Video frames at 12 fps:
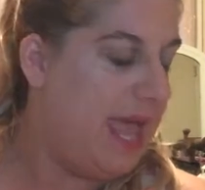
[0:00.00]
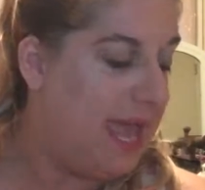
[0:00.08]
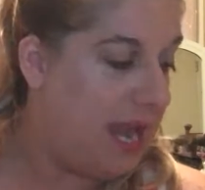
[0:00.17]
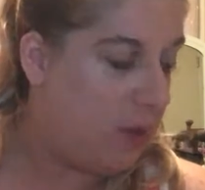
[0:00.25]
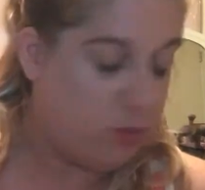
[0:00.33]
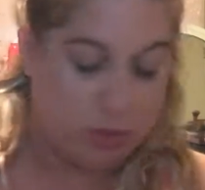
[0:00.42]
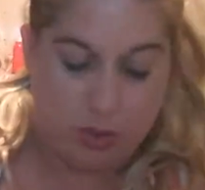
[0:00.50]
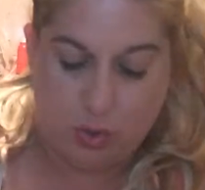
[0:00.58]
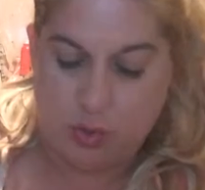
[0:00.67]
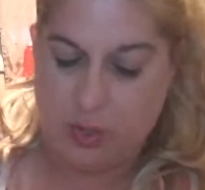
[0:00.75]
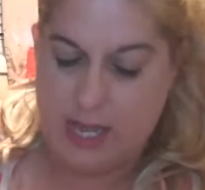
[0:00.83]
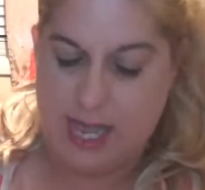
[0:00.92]
and I will
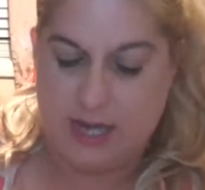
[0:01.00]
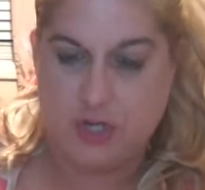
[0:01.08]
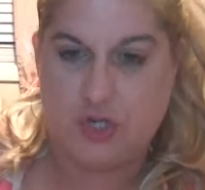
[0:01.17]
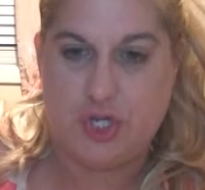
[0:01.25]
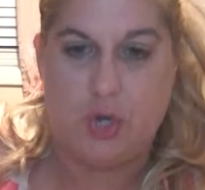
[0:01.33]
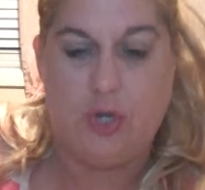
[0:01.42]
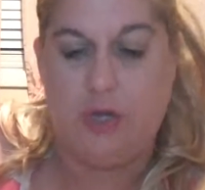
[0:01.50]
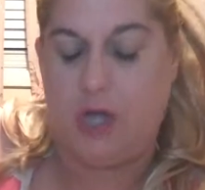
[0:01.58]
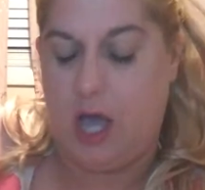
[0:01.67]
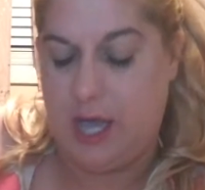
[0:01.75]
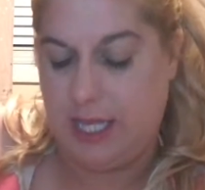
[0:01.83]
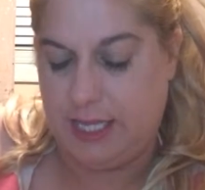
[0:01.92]
go ahead and show you
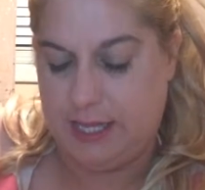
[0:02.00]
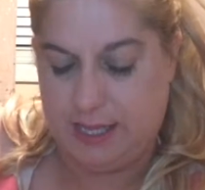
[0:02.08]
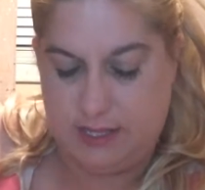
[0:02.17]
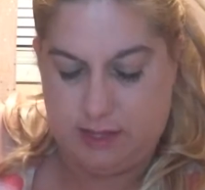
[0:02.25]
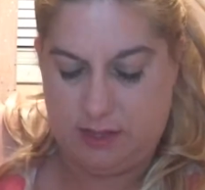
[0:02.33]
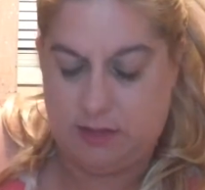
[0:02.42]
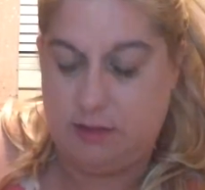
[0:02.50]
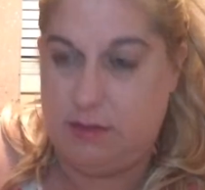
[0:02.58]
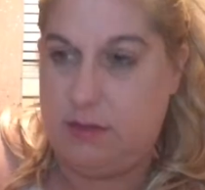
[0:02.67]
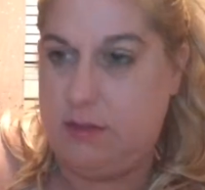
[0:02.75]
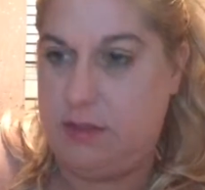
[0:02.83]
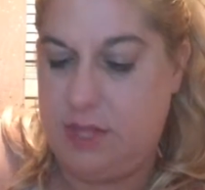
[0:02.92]
guys
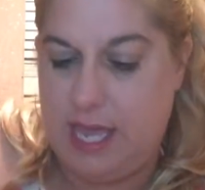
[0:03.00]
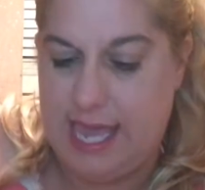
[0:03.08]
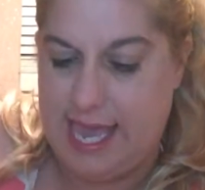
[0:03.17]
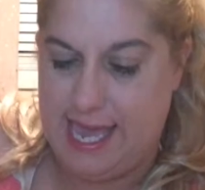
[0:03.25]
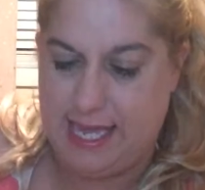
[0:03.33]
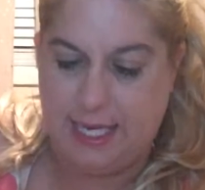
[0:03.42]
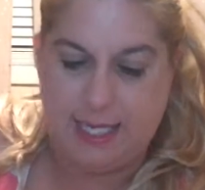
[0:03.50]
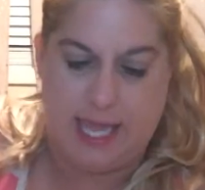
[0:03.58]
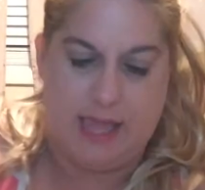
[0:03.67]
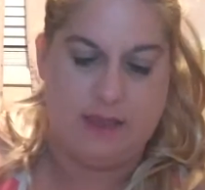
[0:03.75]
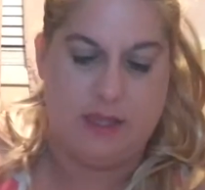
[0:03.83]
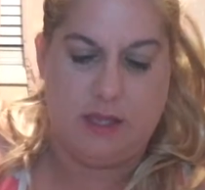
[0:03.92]
the head
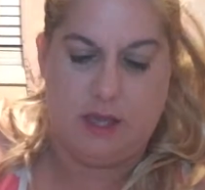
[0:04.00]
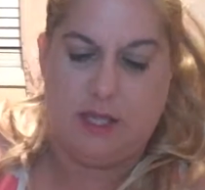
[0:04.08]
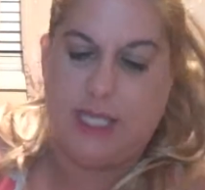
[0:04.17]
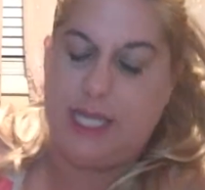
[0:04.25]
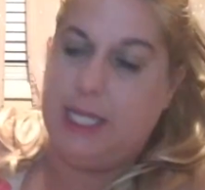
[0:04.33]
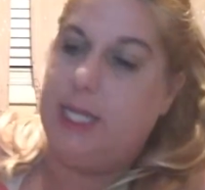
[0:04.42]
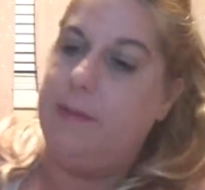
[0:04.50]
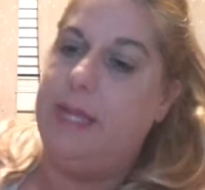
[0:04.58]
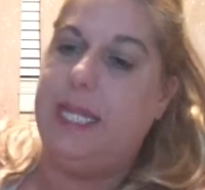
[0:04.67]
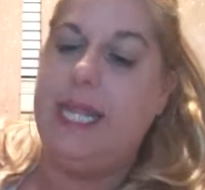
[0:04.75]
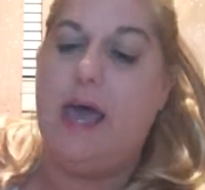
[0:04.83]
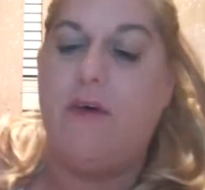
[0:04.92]
and the system
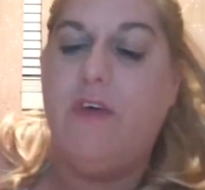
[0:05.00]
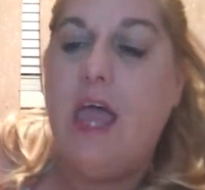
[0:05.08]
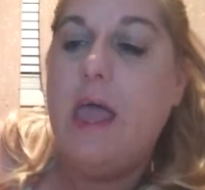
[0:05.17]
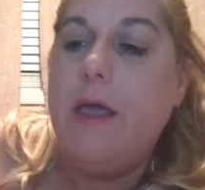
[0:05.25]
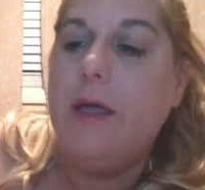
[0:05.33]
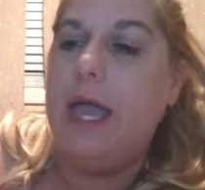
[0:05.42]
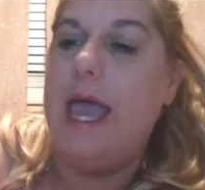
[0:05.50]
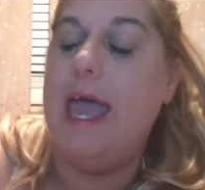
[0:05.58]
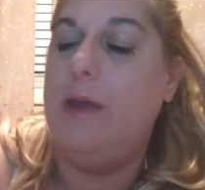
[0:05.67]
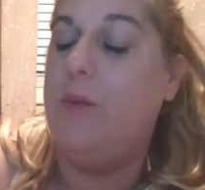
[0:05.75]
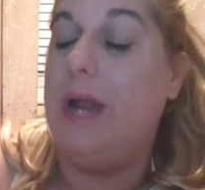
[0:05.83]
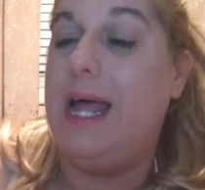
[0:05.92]
itself.
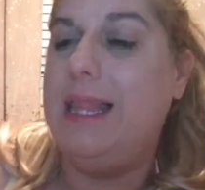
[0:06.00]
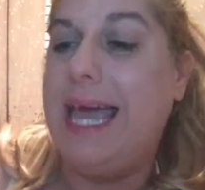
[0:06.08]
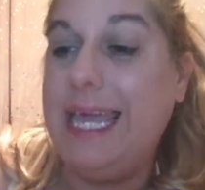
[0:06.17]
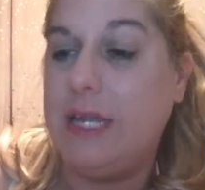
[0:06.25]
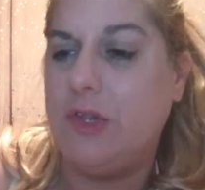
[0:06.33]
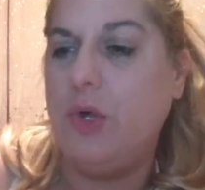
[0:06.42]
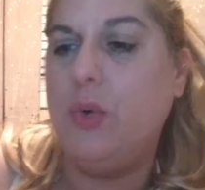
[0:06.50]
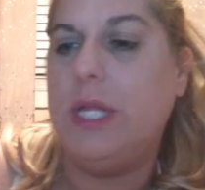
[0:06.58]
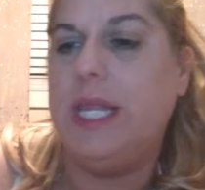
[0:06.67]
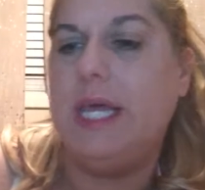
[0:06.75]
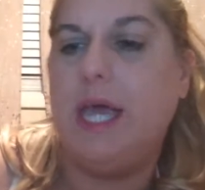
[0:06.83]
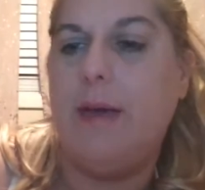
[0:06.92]
And what I like too
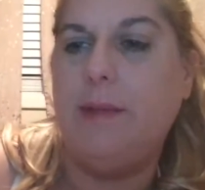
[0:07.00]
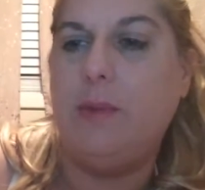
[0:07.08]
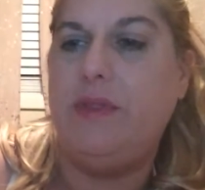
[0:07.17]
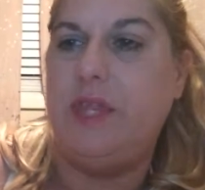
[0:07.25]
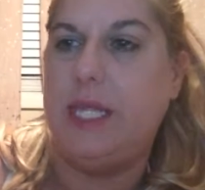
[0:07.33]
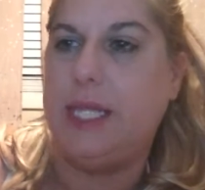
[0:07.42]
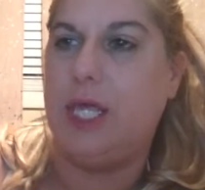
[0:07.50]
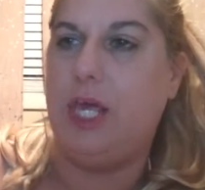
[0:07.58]
is it comes with this